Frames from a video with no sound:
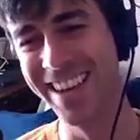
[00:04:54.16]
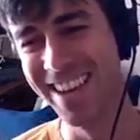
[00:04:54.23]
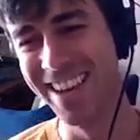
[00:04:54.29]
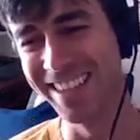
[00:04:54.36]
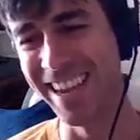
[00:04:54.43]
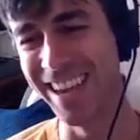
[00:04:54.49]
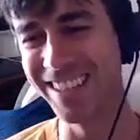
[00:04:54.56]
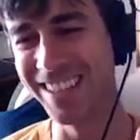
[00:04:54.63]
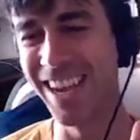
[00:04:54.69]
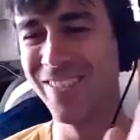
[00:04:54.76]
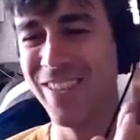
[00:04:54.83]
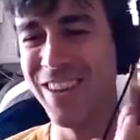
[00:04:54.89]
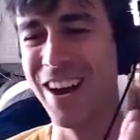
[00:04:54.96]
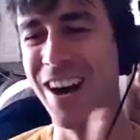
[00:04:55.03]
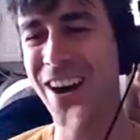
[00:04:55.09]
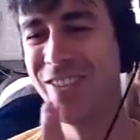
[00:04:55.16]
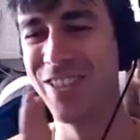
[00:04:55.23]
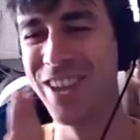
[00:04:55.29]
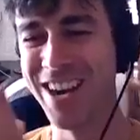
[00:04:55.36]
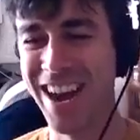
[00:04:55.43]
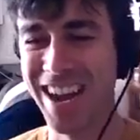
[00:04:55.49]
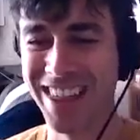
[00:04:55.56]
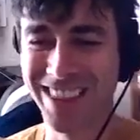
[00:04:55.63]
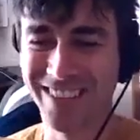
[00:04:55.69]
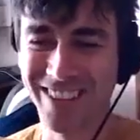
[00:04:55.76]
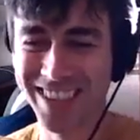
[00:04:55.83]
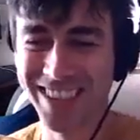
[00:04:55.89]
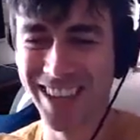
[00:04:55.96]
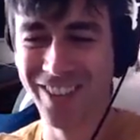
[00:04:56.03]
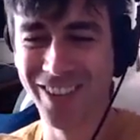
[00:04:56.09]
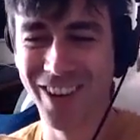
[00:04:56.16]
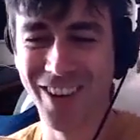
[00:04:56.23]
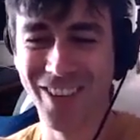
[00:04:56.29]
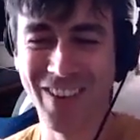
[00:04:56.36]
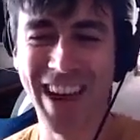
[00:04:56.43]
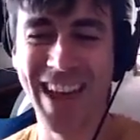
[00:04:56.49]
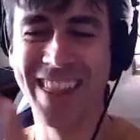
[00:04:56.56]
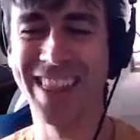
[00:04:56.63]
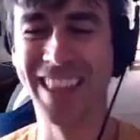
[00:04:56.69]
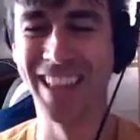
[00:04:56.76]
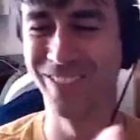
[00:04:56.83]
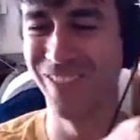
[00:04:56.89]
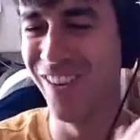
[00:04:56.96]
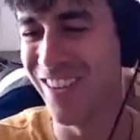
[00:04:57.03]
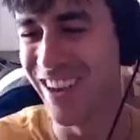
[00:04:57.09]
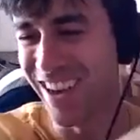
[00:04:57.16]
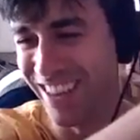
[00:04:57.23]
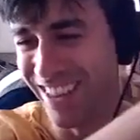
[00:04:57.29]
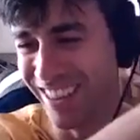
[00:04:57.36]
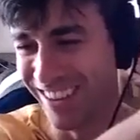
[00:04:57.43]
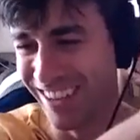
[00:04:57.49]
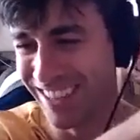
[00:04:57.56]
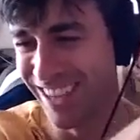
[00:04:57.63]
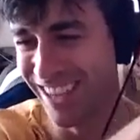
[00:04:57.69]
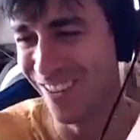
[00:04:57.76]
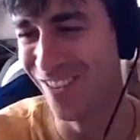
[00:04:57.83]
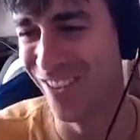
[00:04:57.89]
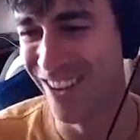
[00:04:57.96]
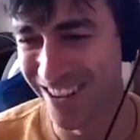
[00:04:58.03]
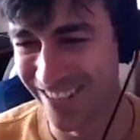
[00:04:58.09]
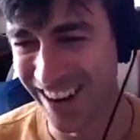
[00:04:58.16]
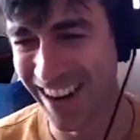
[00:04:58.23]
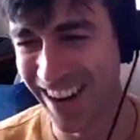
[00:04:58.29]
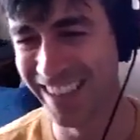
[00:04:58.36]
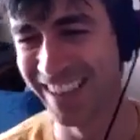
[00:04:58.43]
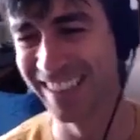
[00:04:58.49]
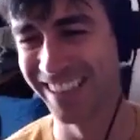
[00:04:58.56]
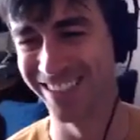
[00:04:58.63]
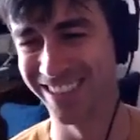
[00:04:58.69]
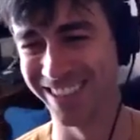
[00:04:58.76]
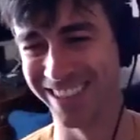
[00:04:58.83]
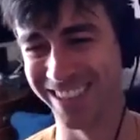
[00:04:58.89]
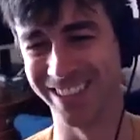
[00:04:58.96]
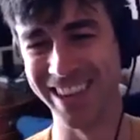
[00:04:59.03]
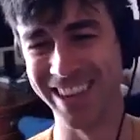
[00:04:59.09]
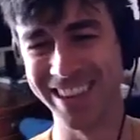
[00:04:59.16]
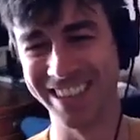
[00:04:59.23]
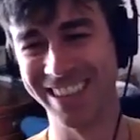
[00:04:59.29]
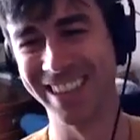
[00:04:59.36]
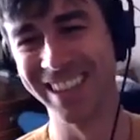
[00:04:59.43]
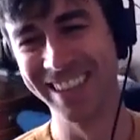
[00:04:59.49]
take me off the not thread safe code path, like put me on the thread safe one, right? Like there was a switch.